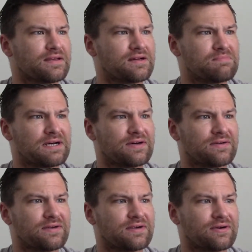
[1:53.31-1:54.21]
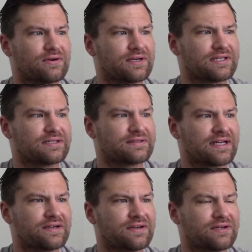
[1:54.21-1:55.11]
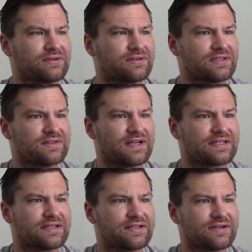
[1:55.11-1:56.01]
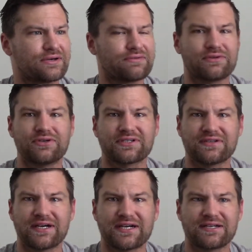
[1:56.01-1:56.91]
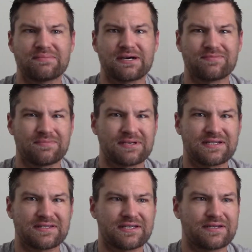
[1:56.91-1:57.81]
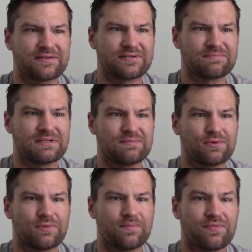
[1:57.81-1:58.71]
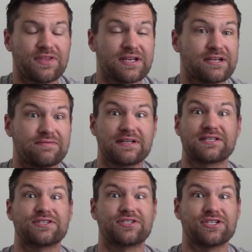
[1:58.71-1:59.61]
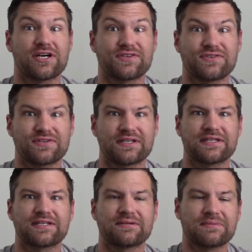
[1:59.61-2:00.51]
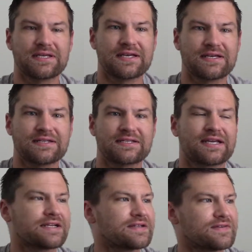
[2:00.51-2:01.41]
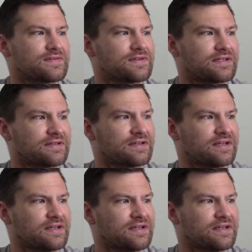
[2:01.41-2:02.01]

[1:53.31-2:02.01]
about, or uh, I don't know, neglected or overlooked a lot about memantine. People think of it as just an NMDA antagonist, and